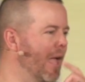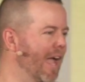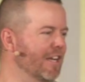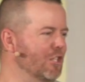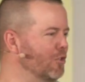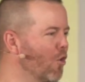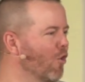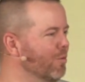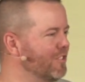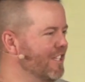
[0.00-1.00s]
And she was a
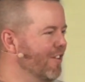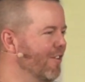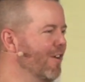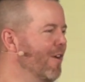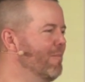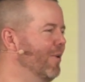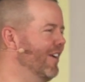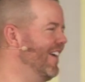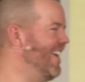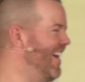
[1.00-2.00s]
horrible singer,
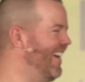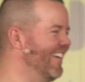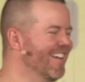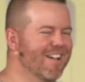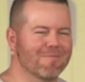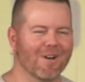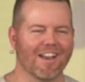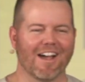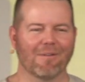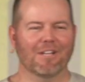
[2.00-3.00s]
but yeah, but
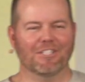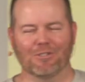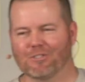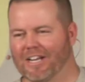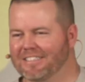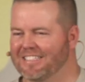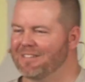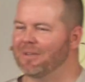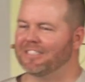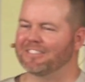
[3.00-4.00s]
she would try to
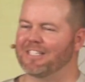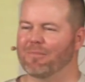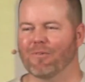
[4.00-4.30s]
sing me to sleep.